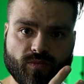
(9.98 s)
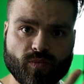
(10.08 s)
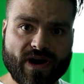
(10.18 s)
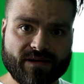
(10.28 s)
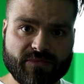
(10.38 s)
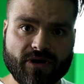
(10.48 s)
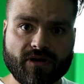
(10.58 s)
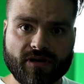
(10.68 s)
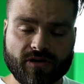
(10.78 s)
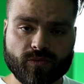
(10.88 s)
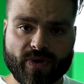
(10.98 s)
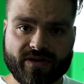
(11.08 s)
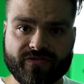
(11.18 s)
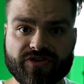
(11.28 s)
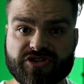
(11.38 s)
rack mount
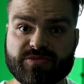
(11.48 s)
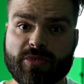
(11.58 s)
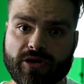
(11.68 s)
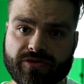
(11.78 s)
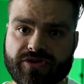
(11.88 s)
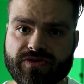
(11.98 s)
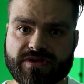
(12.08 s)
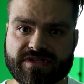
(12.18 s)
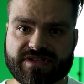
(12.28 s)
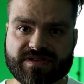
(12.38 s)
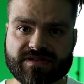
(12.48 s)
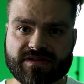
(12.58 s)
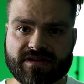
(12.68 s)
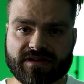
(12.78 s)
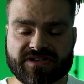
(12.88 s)
hardware for smaller units.
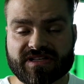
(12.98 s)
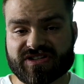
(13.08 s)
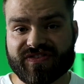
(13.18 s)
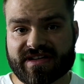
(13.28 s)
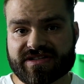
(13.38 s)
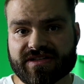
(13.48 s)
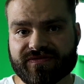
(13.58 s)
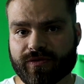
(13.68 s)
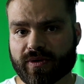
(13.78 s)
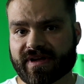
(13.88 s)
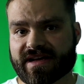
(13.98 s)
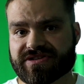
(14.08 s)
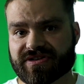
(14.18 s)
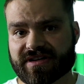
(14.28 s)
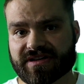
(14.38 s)
Because let's face it,
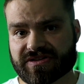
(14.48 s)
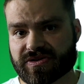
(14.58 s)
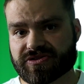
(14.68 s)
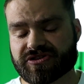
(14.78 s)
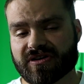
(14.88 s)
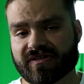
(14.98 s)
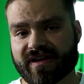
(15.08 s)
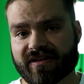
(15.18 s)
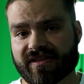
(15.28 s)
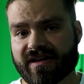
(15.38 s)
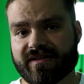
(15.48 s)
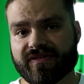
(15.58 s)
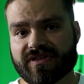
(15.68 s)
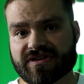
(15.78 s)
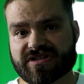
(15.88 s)
FortiGates are getting so strong now that
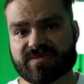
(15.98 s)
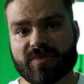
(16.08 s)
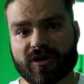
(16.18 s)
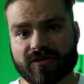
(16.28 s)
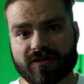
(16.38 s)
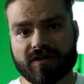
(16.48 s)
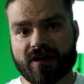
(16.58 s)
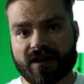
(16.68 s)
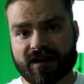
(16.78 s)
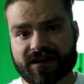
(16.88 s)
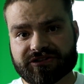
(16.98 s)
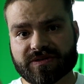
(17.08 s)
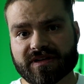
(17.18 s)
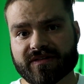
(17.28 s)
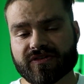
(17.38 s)
even the smaller
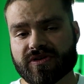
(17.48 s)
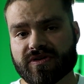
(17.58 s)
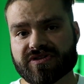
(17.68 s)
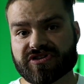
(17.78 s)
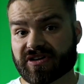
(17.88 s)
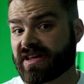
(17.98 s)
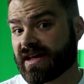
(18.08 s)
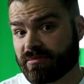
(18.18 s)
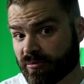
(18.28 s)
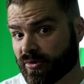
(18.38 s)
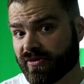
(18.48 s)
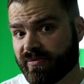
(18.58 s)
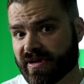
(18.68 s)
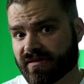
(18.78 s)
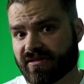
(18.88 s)
entry-level units are capable of
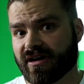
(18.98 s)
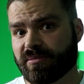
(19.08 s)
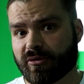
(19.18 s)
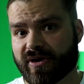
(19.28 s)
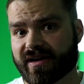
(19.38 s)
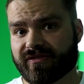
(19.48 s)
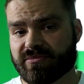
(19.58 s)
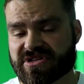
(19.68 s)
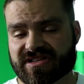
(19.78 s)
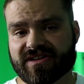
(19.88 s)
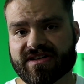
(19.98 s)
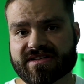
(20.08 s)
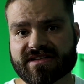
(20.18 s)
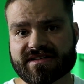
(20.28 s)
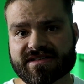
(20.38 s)
being top of rack for
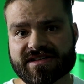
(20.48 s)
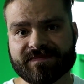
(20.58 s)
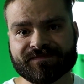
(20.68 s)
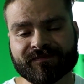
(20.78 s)
miscellaneous things.